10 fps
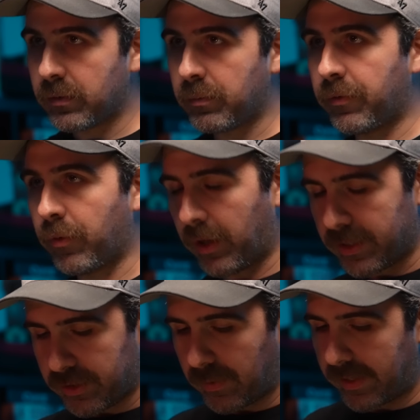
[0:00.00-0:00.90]
before I
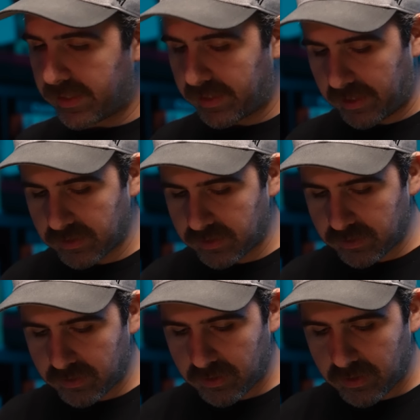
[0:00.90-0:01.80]
do anything else,
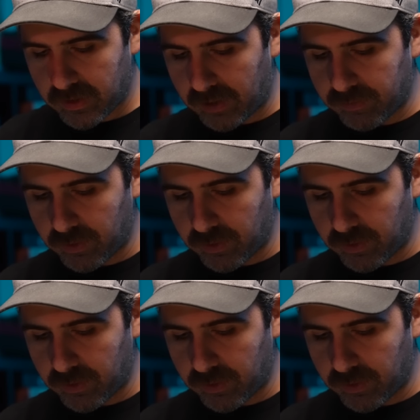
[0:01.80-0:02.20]
I'm